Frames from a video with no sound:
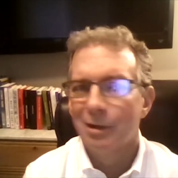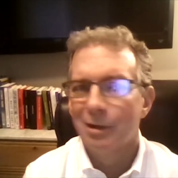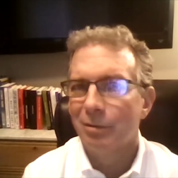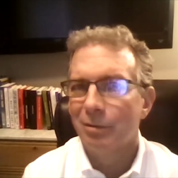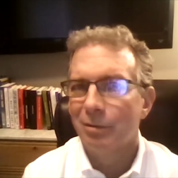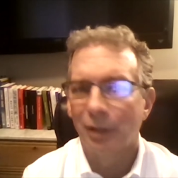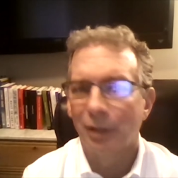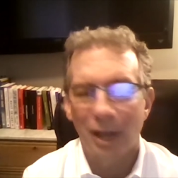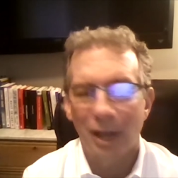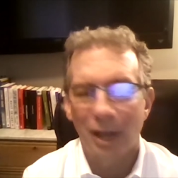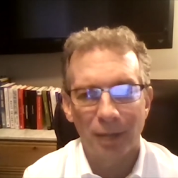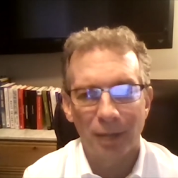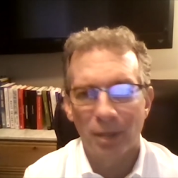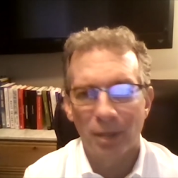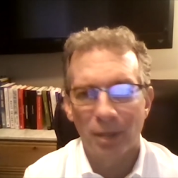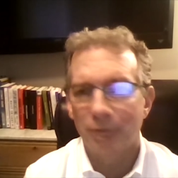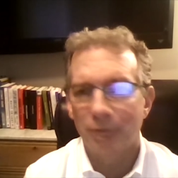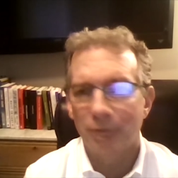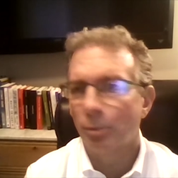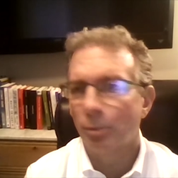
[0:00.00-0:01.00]
A lot of
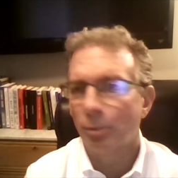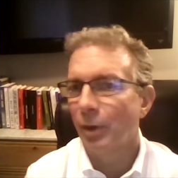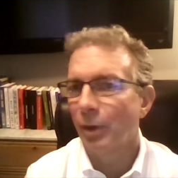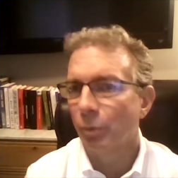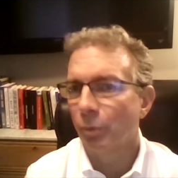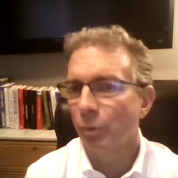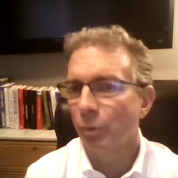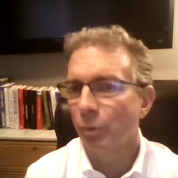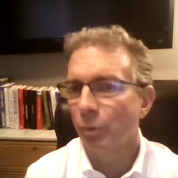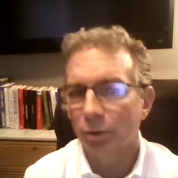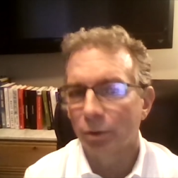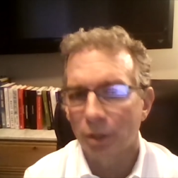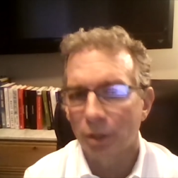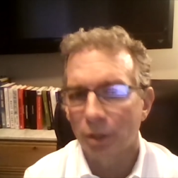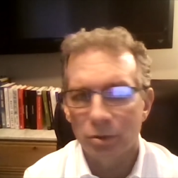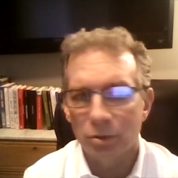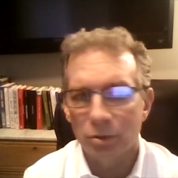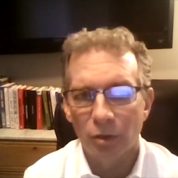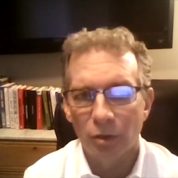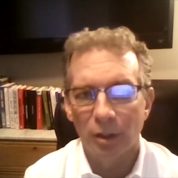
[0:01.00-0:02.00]
money from around the world
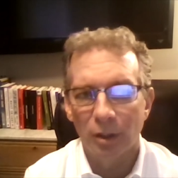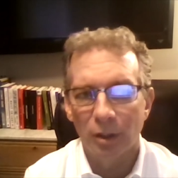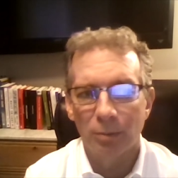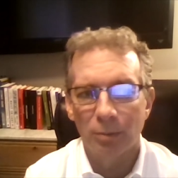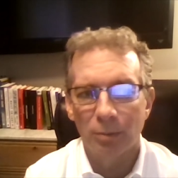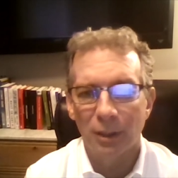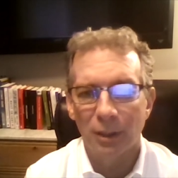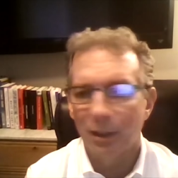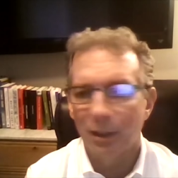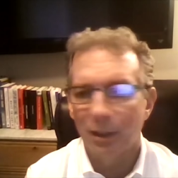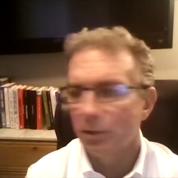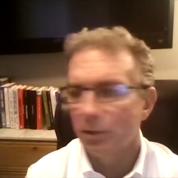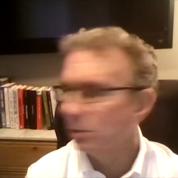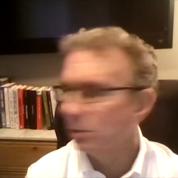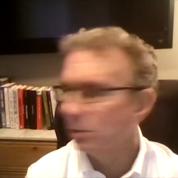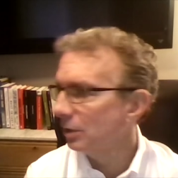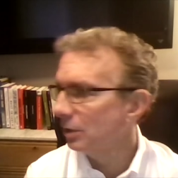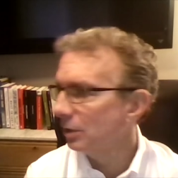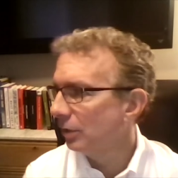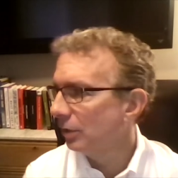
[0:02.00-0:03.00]
goes to them, and you
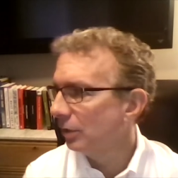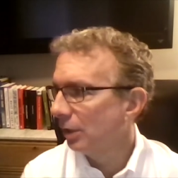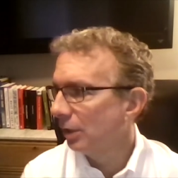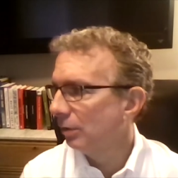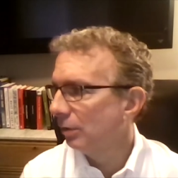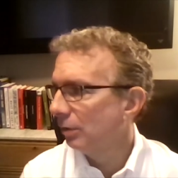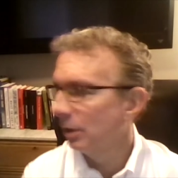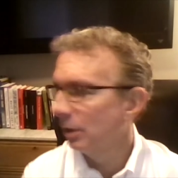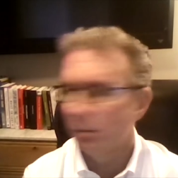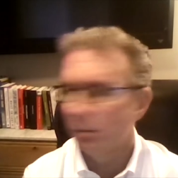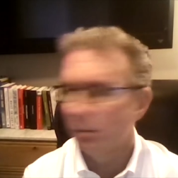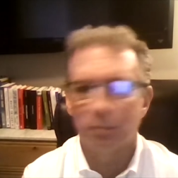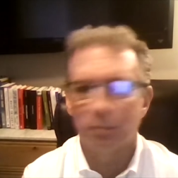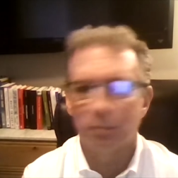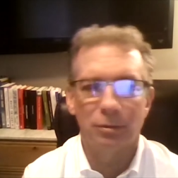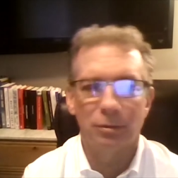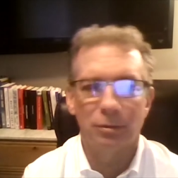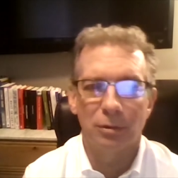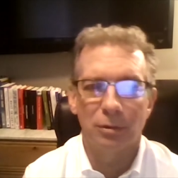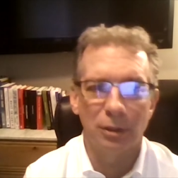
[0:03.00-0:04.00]
sit there and
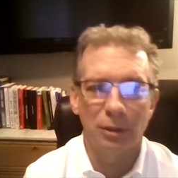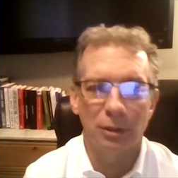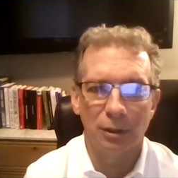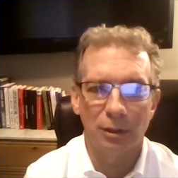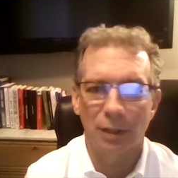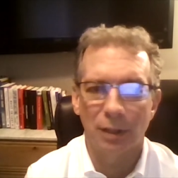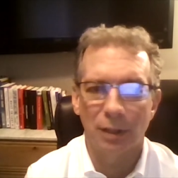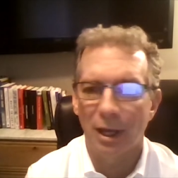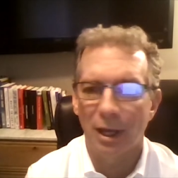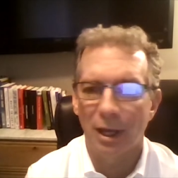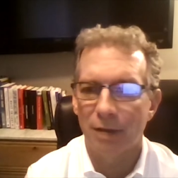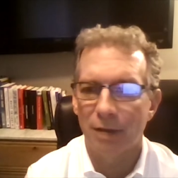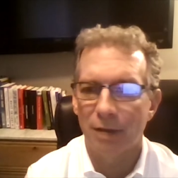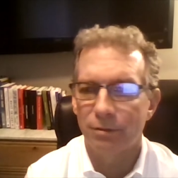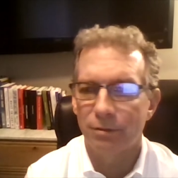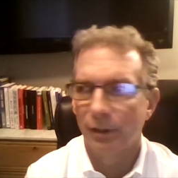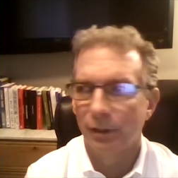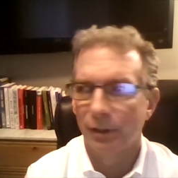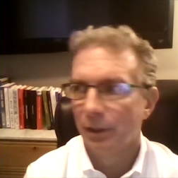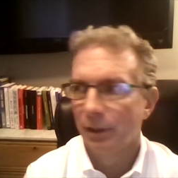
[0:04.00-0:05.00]

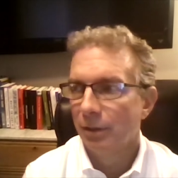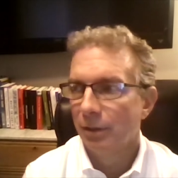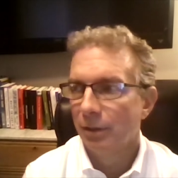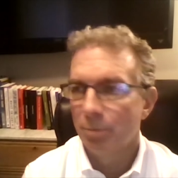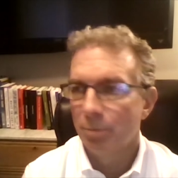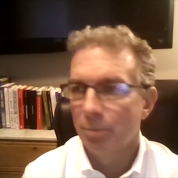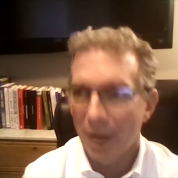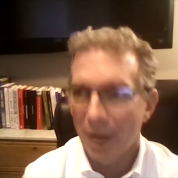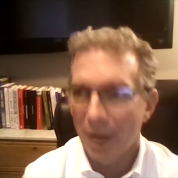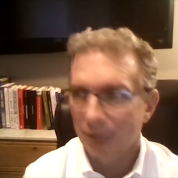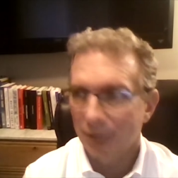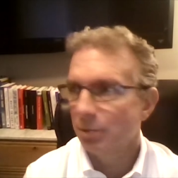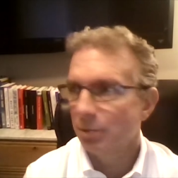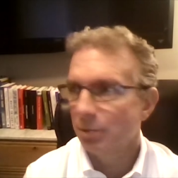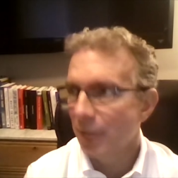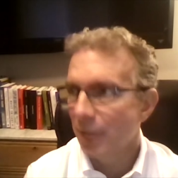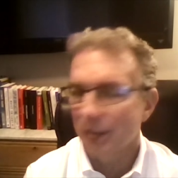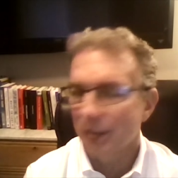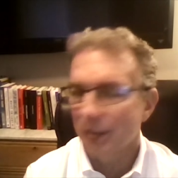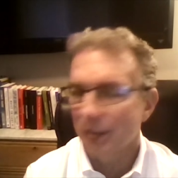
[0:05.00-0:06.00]
have
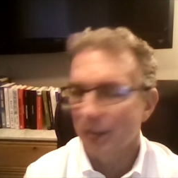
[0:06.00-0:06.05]
back-to-back